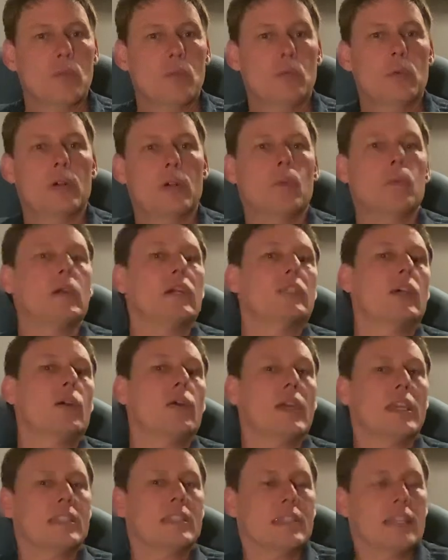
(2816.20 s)
we'll know
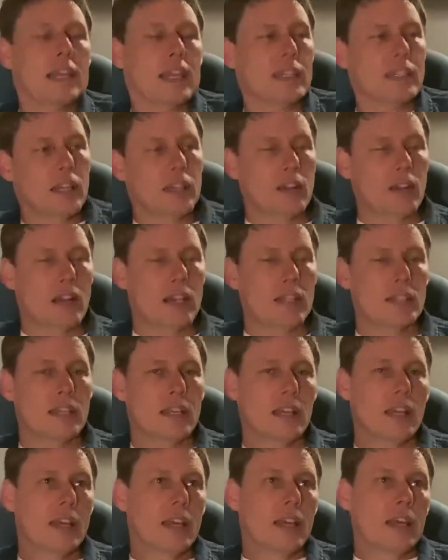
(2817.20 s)
he's the Antichrist.
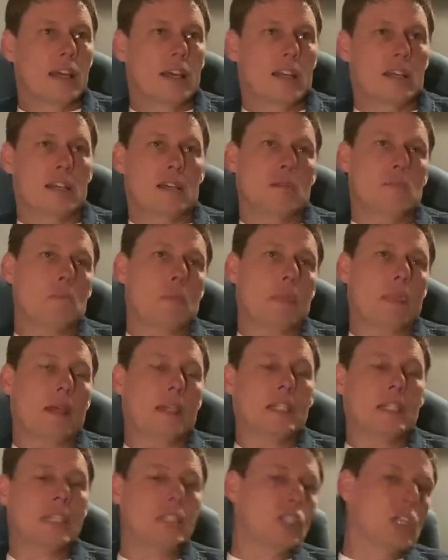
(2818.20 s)

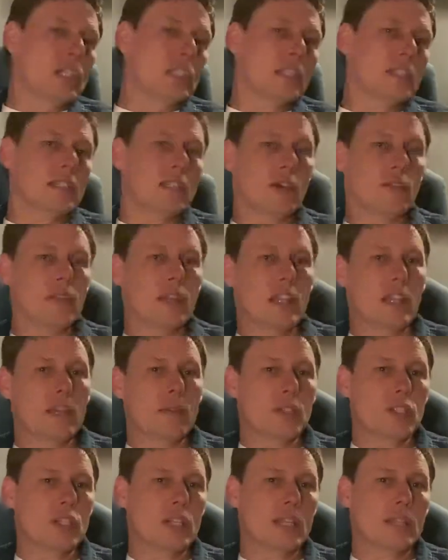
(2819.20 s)
Did Jesus know that he
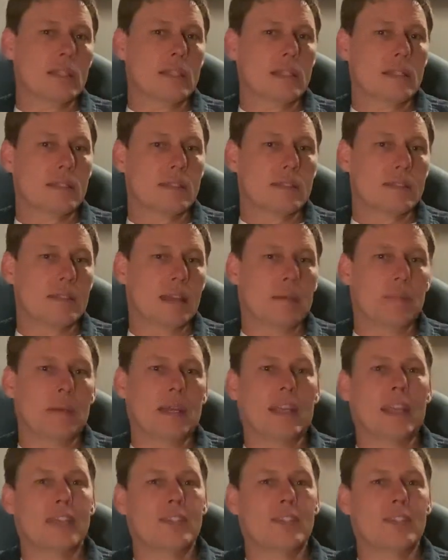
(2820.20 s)
was Jesus? I mean